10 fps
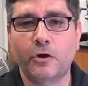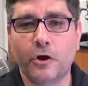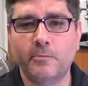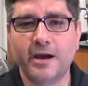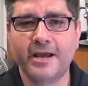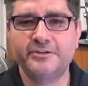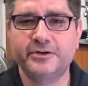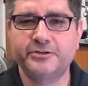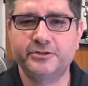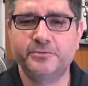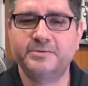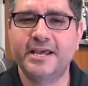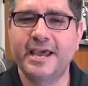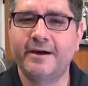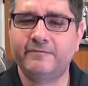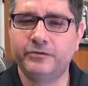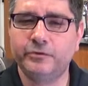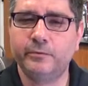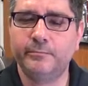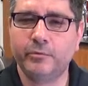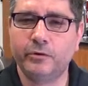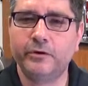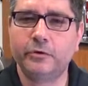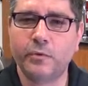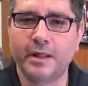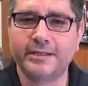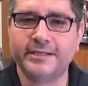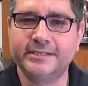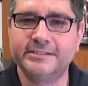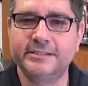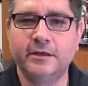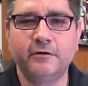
Carbohydrate tubes have 2 important qualities.